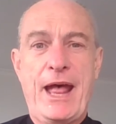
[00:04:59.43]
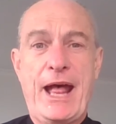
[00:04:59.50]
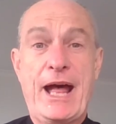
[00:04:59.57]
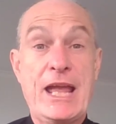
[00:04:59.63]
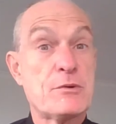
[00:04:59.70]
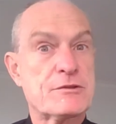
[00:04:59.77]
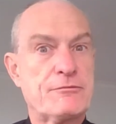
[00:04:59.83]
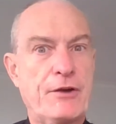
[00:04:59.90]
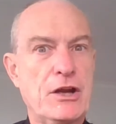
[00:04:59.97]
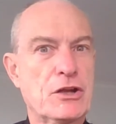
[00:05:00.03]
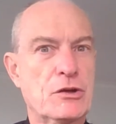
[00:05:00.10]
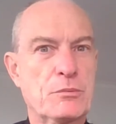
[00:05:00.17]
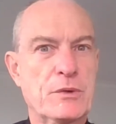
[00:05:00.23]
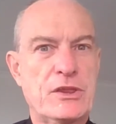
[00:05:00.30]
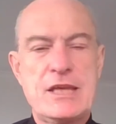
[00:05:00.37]
He was very
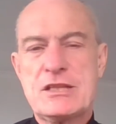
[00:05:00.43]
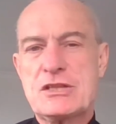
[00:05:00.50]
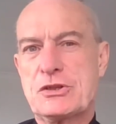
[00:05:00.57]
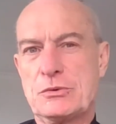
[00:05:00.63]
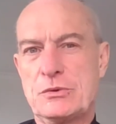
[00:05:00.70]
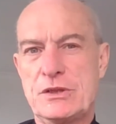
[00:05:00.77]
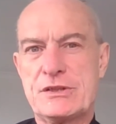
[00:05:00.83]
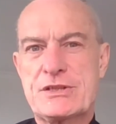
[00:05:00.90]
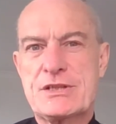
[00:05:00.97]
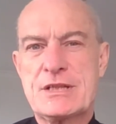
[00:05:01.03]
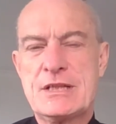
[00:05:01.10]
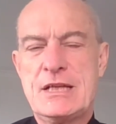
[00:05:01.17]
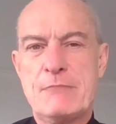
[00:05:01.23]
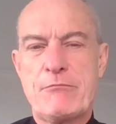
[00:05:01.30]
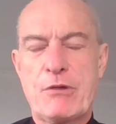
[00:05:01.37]
good with his
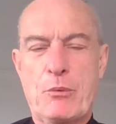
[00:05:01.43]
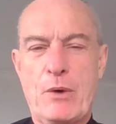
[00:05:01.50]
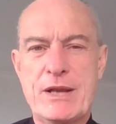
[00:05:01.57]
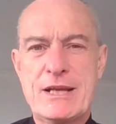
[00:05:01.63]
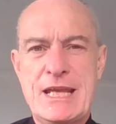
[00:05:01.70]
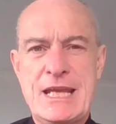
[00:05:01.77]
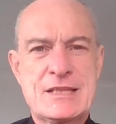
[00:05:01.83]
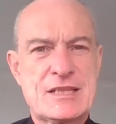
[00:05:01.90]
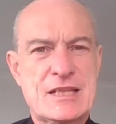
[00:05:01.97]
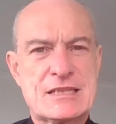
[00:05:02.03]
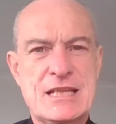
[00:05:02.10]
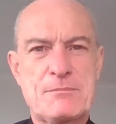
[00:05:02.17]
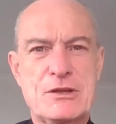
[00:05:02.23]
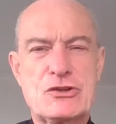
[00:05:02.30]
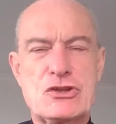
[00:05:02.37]
tools, But one day he said
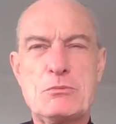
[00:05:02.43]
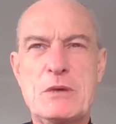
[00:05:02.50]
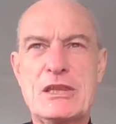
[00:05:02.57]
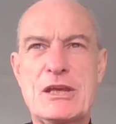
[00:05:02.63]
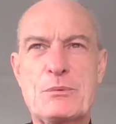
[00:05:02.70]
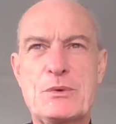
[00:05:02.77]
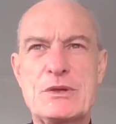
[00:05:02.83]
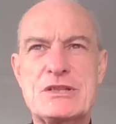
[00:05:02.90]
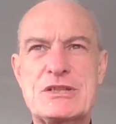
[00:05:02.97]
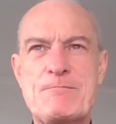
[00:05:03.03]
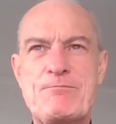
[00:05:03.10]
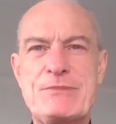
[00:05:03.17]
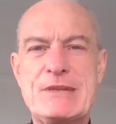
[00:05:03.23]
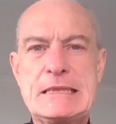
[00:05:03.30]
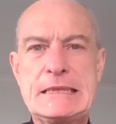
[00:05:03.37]
something to me that
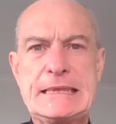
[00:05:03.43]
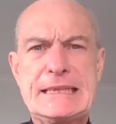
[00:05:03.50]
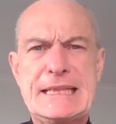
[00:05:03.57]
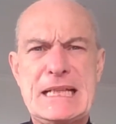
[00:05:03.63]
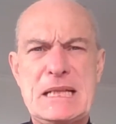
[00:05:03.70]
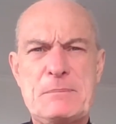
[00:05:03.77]
was a little